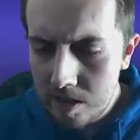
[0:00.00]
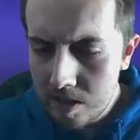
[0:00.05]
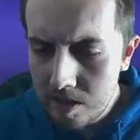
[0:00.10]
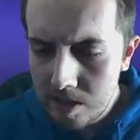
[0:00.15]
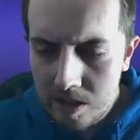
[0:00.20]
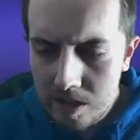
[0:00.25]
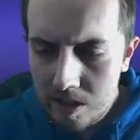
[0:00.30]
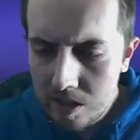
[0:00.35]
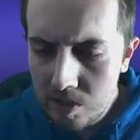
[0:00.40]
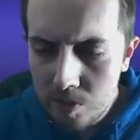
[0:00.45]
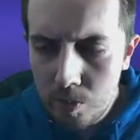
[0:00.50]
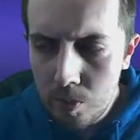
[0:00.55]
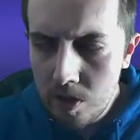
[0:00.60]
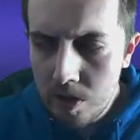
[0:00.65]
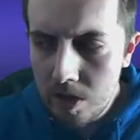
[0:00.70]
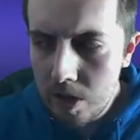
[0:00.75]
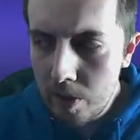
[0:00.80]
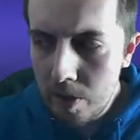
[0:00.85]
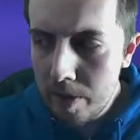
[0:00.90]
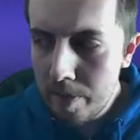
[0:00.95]
and they just
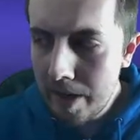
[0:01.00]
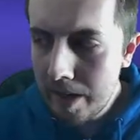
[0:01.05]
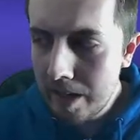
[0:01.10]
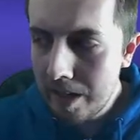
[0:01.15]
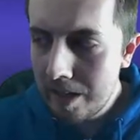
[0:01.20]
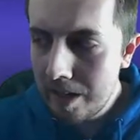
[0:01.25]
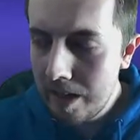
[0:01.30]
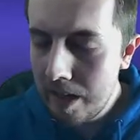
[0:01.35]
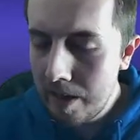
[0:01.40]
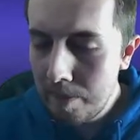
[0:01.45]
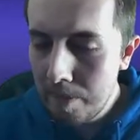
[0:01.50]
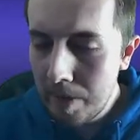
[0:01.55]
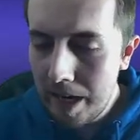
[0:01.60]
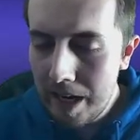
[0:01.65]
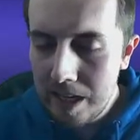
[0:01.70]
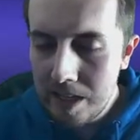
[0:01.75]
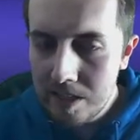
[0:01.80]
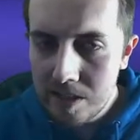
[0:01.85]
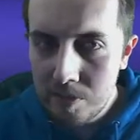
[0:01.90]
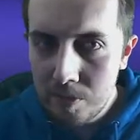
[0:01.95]
wouldn't go in the back of the net.
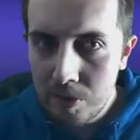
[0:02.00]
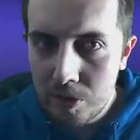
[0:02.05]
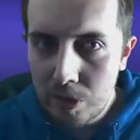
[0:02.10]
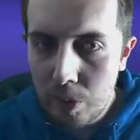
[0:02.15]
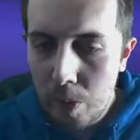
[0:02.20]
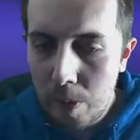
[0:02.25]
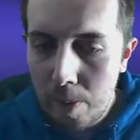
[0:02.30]
Alisson was doing